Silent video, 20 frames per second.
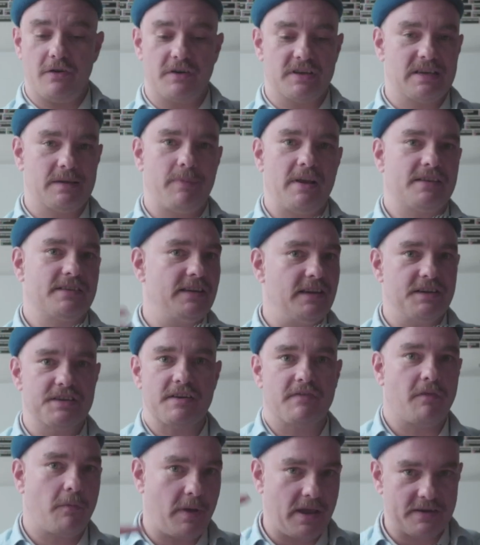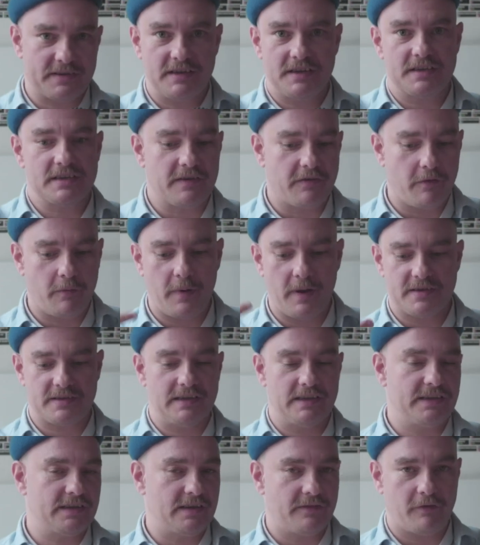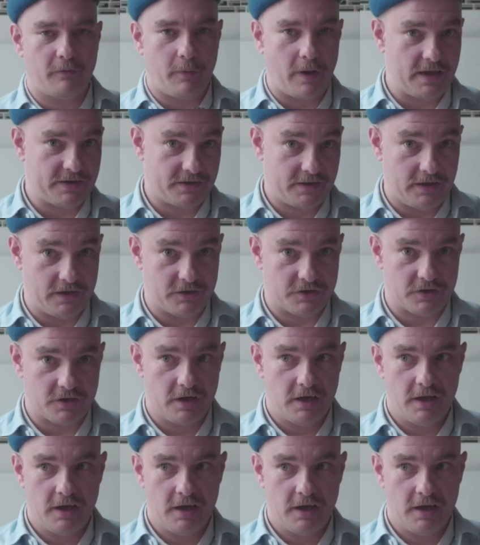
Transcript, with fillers: It's a pastiche of a pastiche of a pastiche of a pastiche.